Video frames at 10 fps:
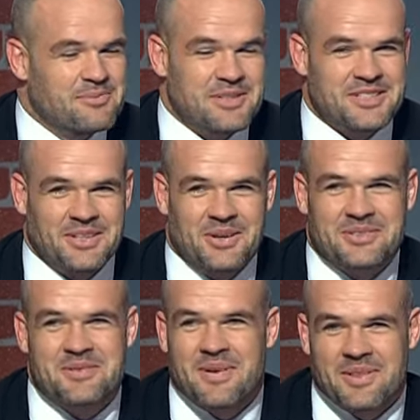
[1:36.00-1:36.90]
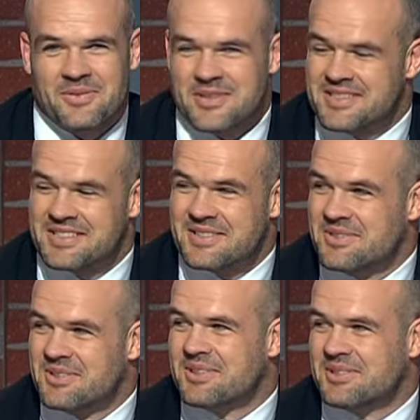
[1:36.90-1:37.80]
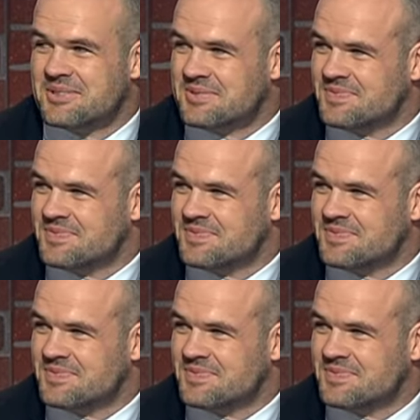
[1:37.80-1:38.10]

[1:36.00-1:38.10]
I'm just an Aussie, mate. The voice isn't real good.